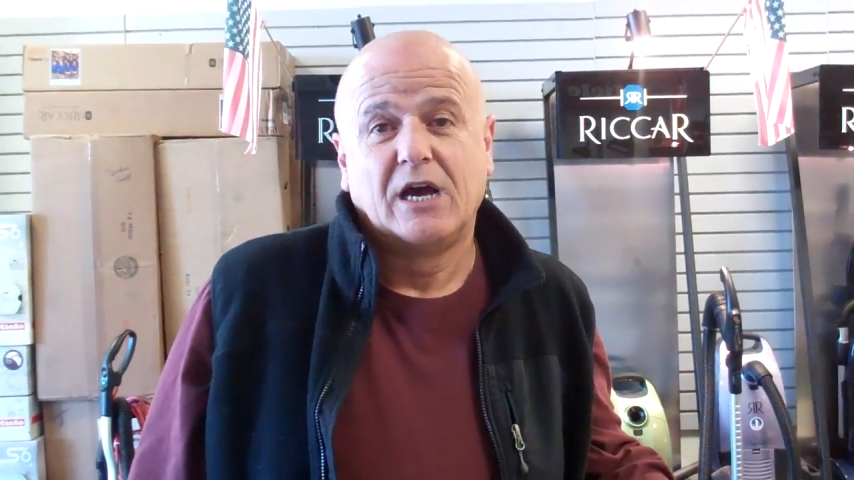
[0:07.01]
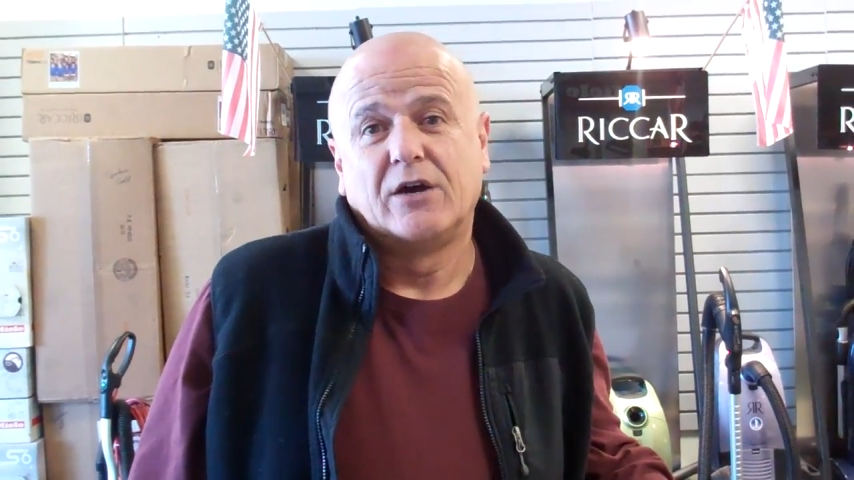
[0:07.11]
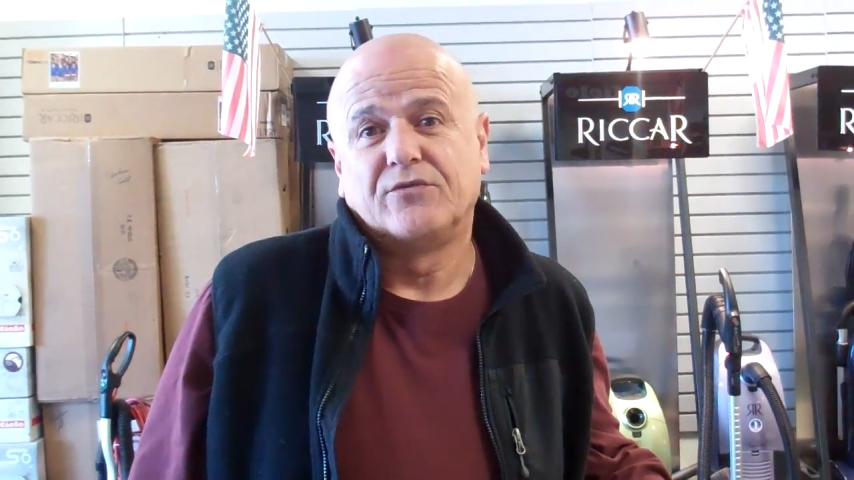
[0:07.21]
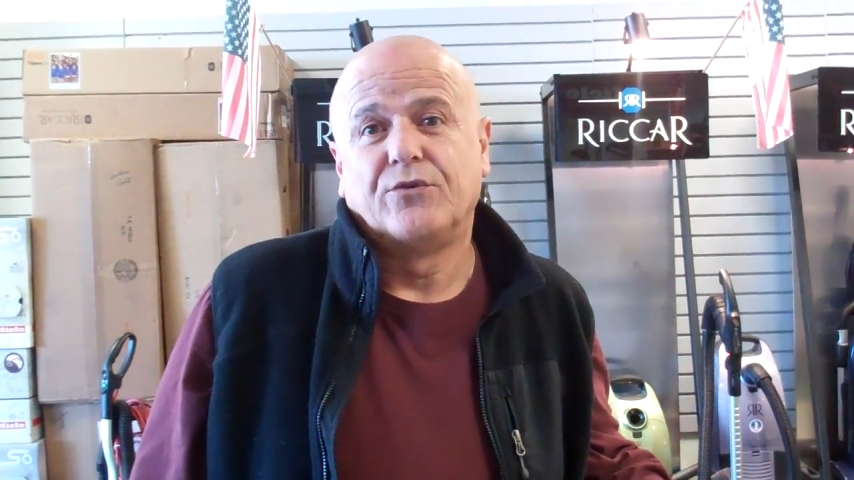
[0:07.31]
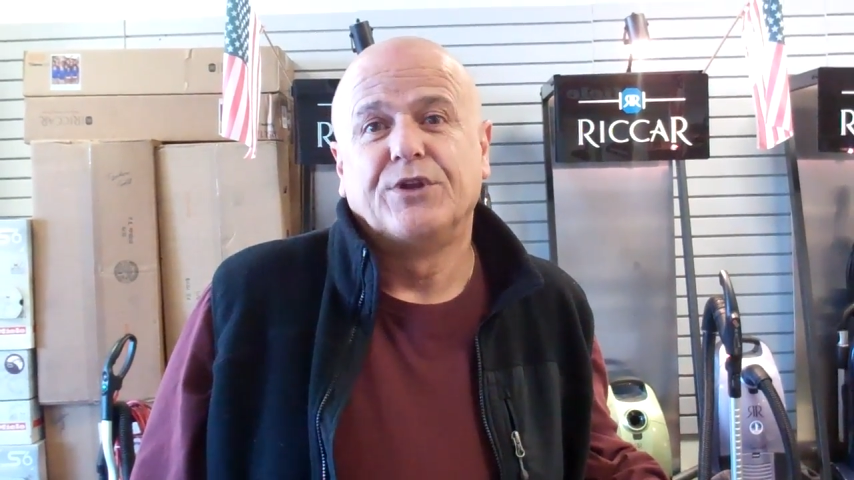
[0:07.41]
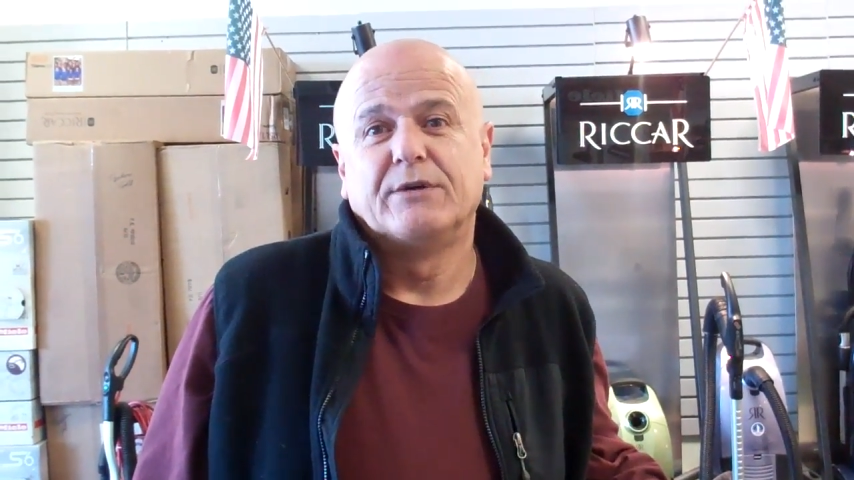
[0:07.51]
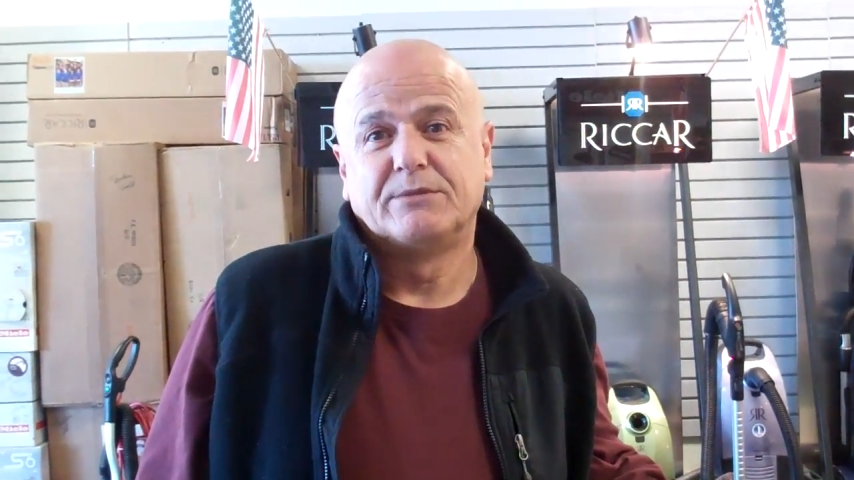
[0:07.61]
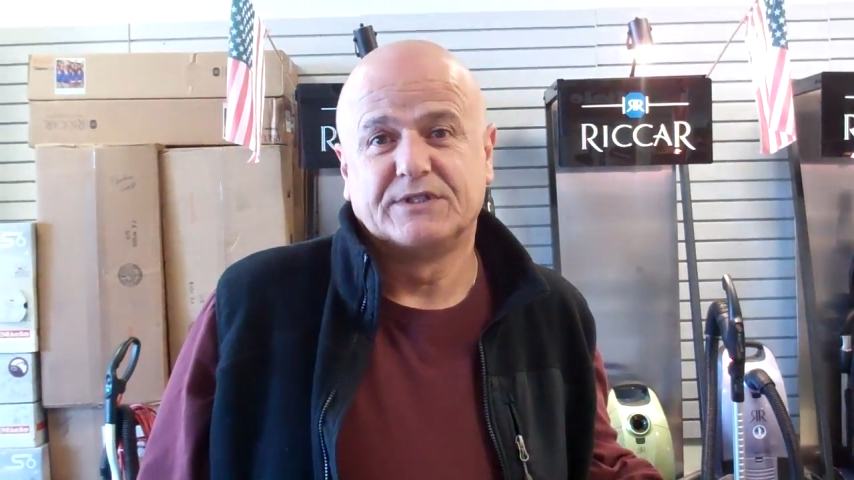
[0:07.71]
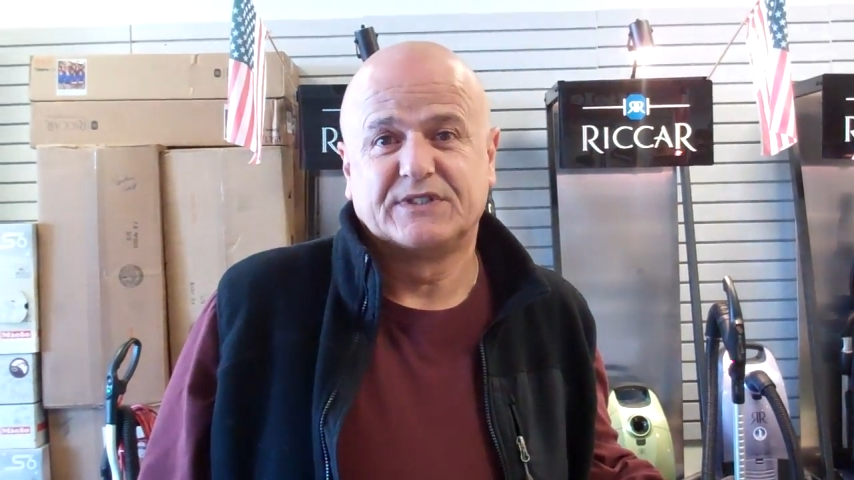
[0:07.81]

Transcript: Our phone number is